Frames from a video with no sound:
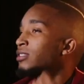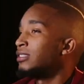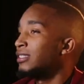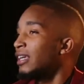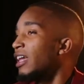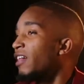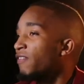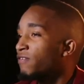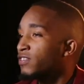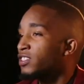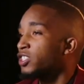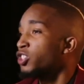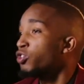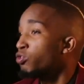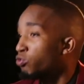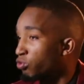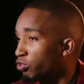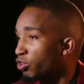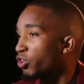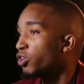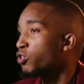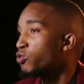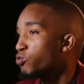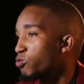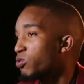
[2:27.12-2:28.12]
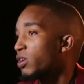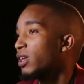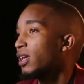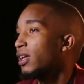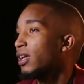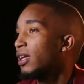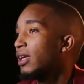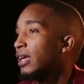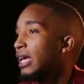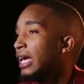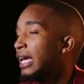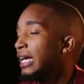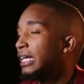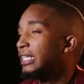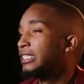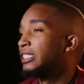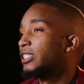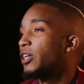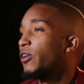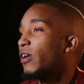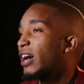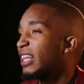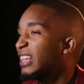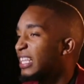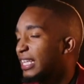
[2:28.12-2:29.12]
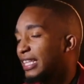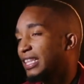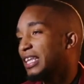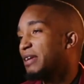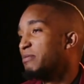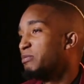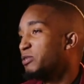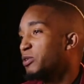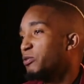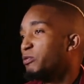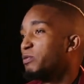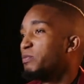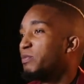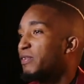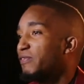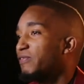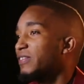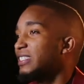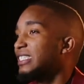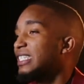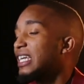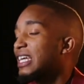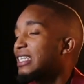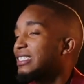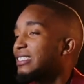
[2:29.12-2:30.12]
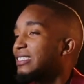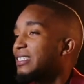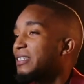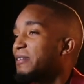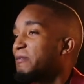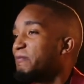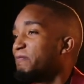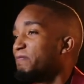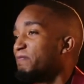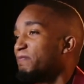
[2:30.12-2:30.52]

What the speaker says: jouself is goed genoeg nie. So I think them two would be fantastic.